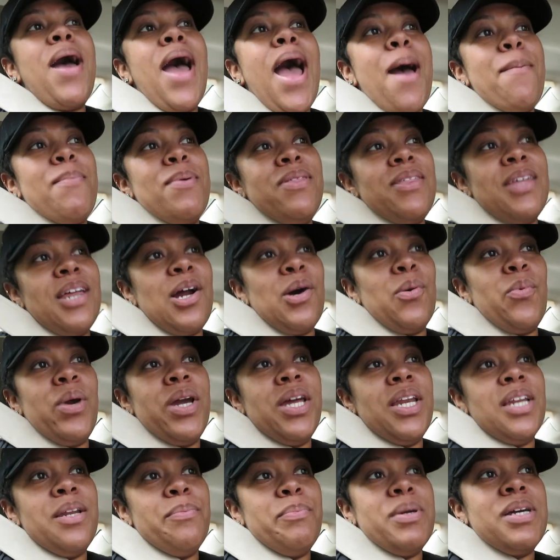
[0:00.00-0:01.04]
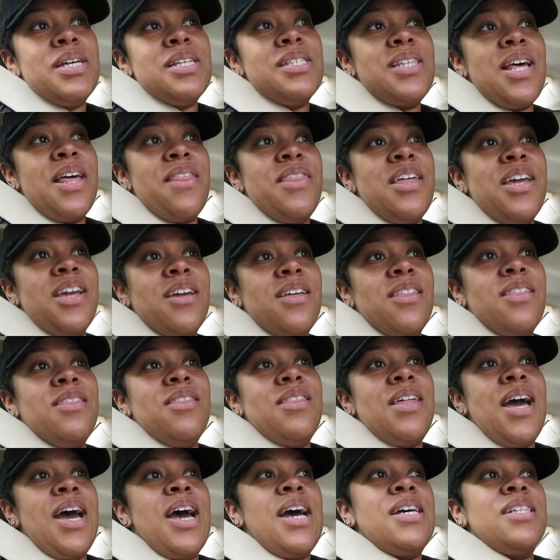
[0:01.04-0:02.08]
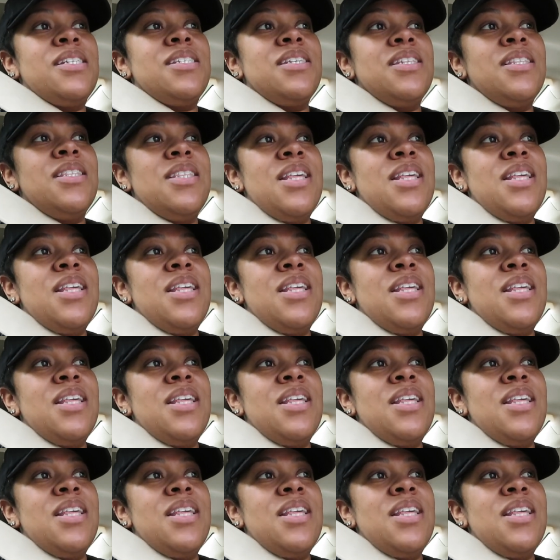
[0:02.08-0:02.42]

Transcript: happy that I waited because I think that